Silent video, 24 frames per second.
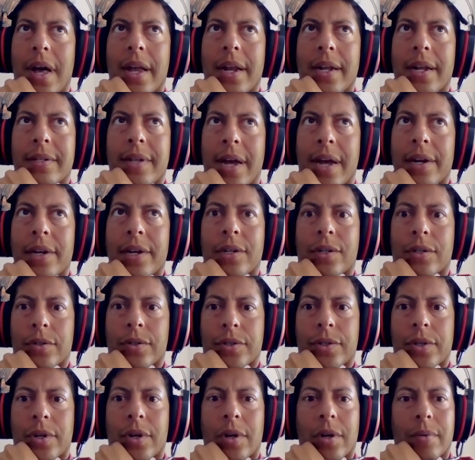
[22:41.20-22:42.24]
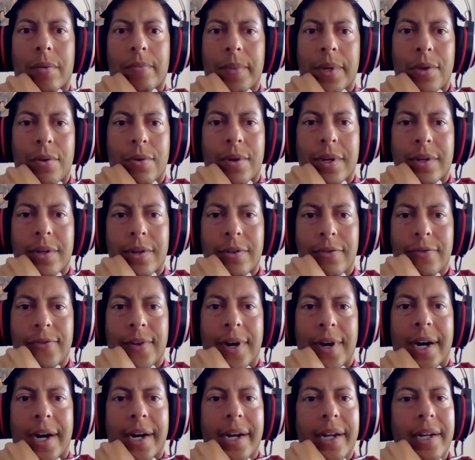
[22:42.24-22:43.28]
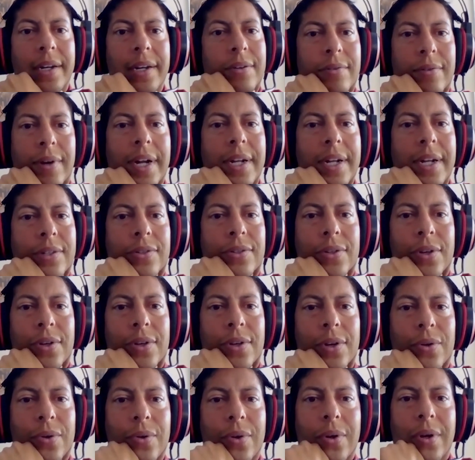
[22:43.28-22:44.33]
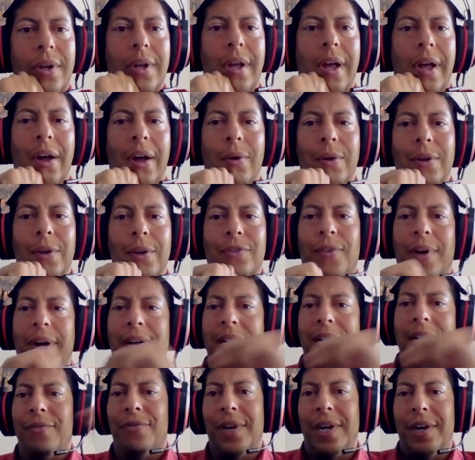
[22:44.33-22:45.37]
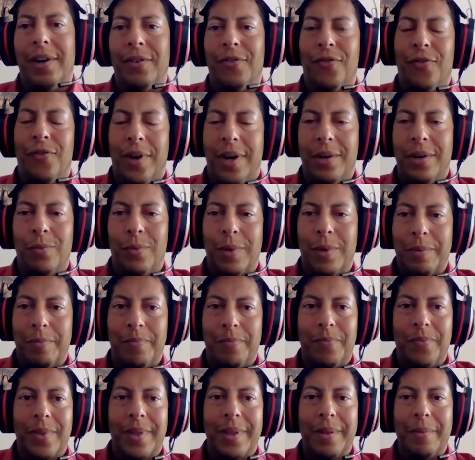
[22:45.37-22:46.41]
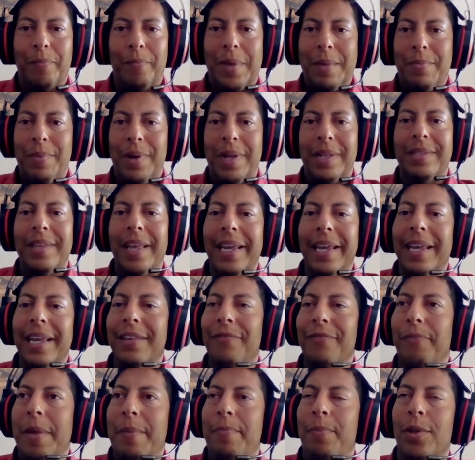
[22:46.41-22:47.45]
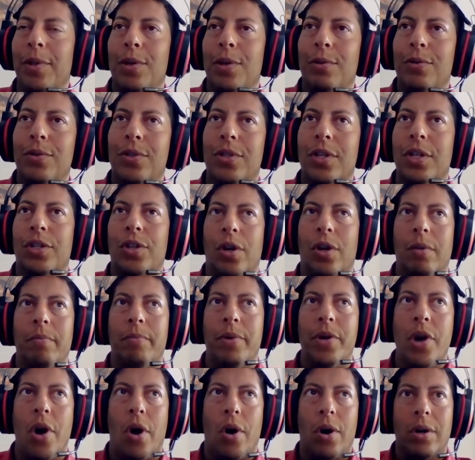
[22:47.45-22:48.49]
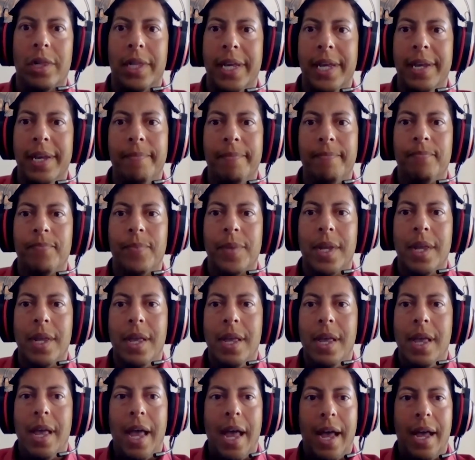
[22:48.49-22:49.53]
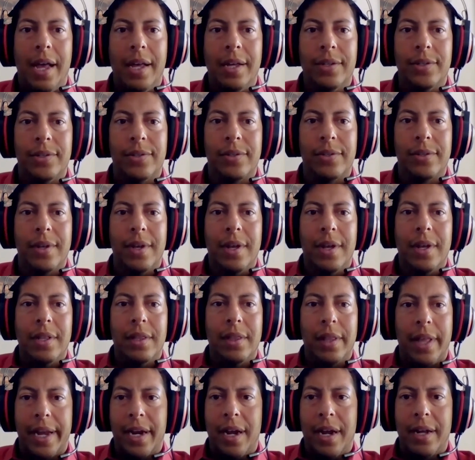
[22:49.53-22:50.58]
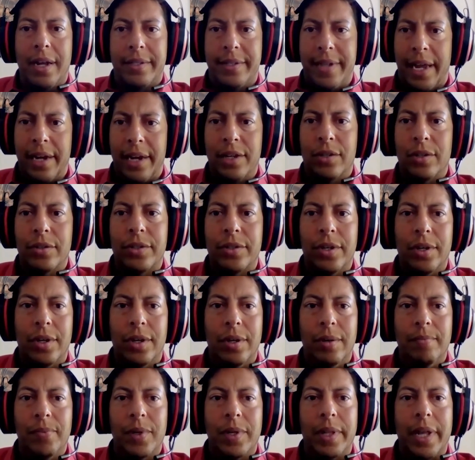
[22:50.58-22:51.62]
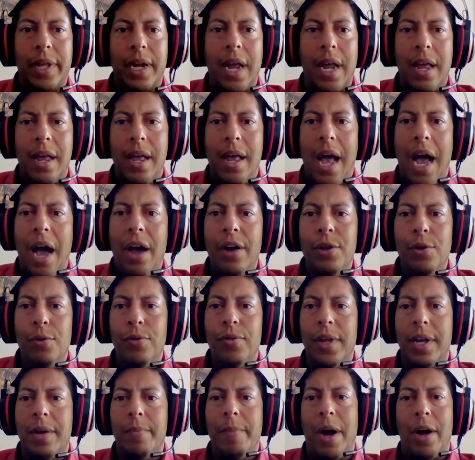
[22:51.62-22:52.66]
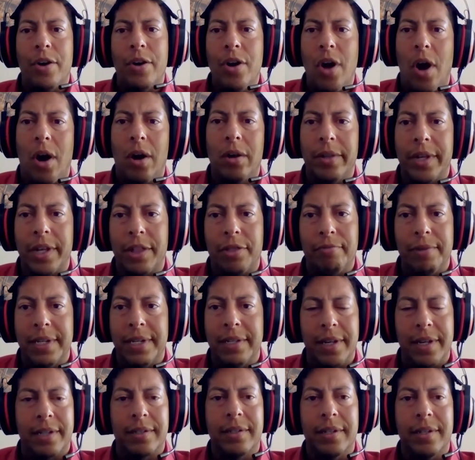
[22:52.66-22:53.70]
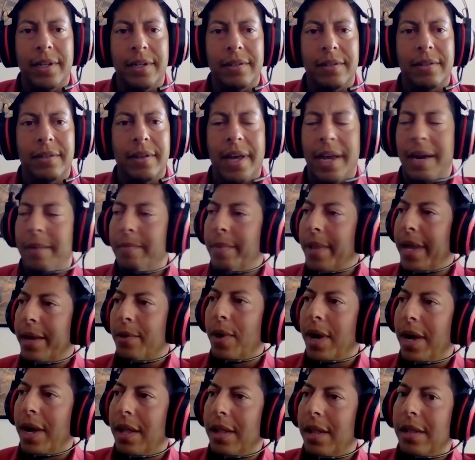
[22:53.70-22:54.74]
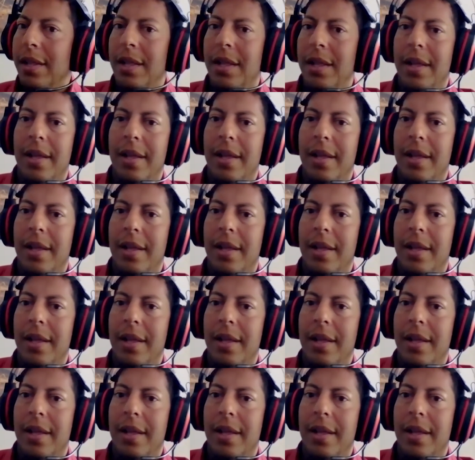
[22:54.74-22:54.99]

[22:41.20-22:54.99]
technical term that you can define, right? So I always find it very fun when it's like if people use the term gnarly as like a technical term. They're like, how do you think about gnarly 360s? And I'm like, well,